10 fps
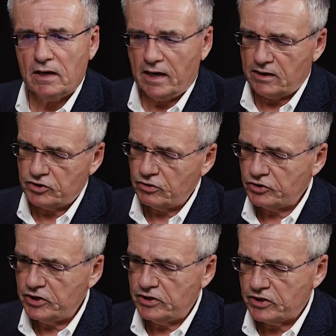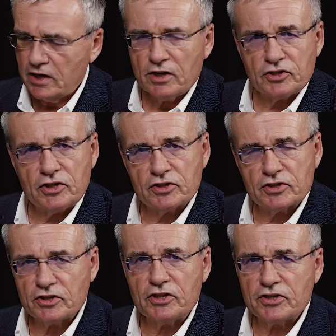And so she's
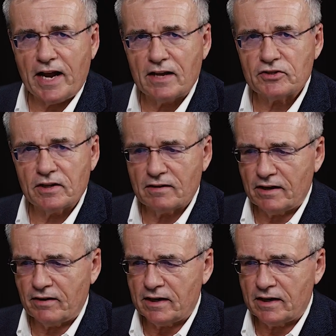dancing there,